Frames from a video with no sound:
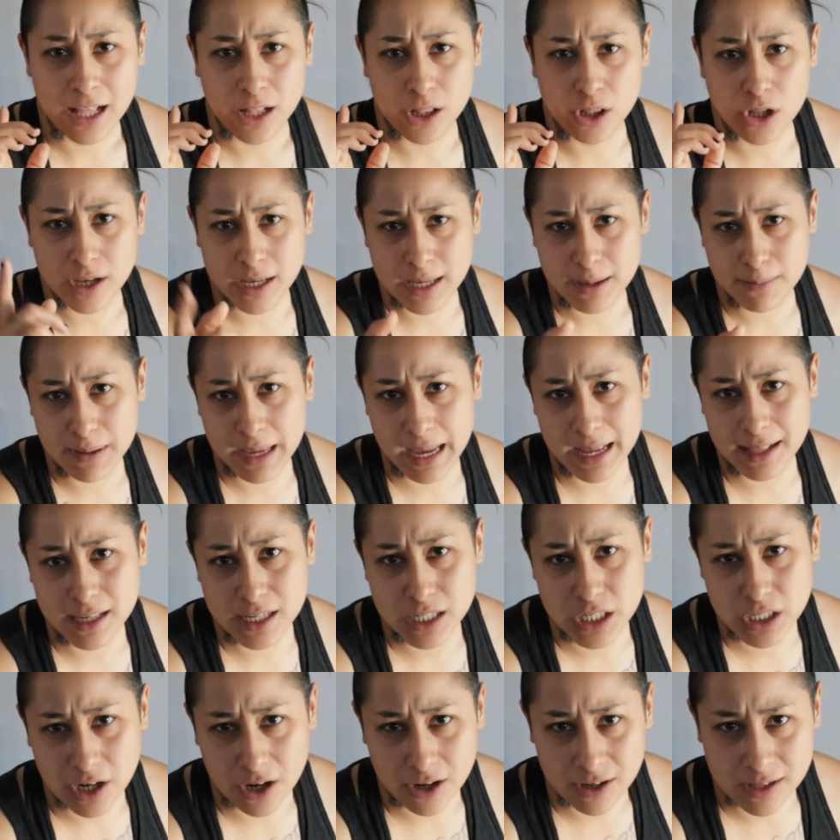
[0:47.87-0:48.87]
Look up
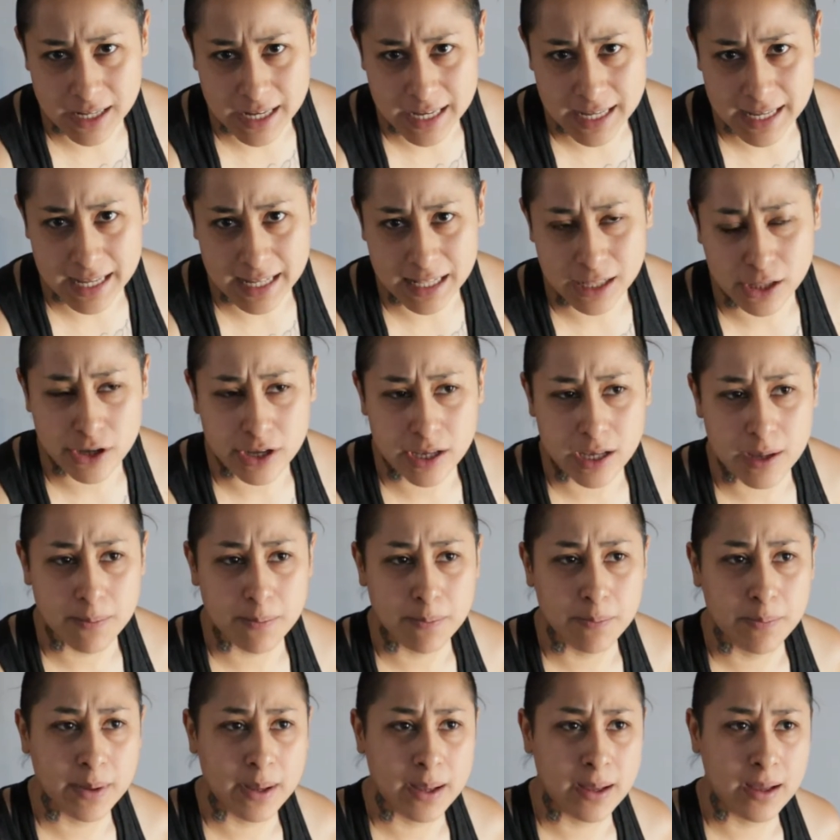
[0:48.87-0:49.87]
Kelly Starrett and look
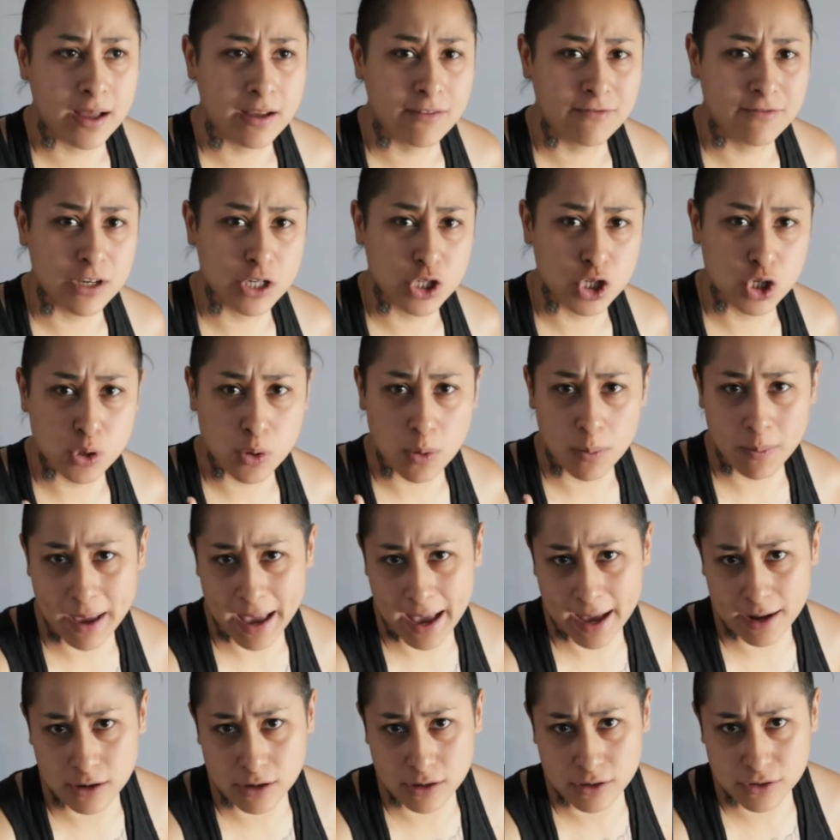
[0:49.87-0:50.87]
up functional
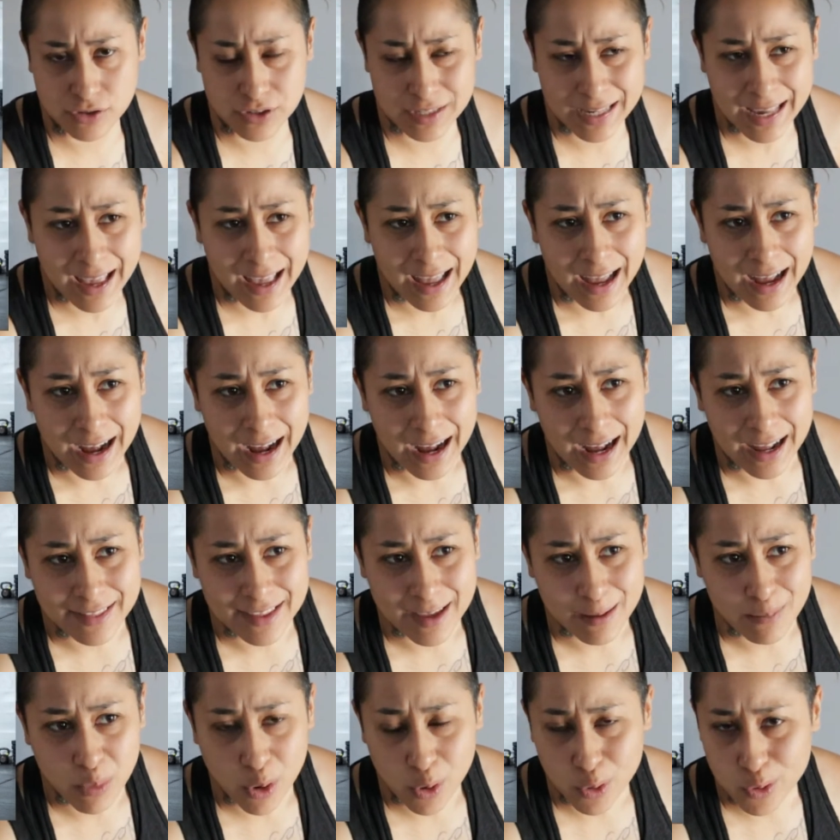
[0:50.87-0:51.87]
patterns.
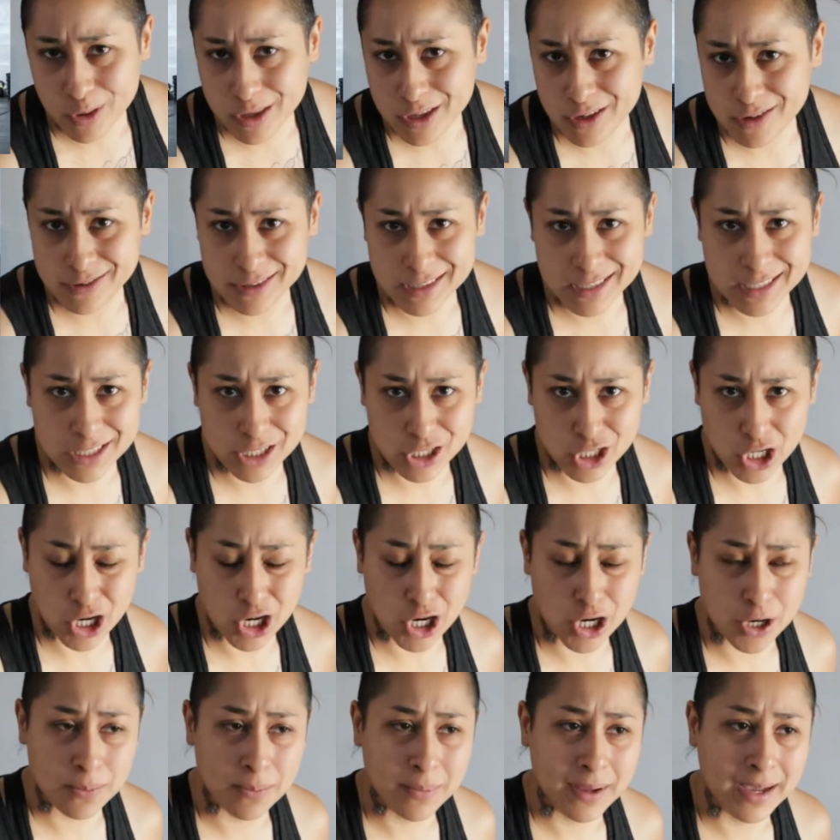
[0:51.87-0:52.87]
They both use the term.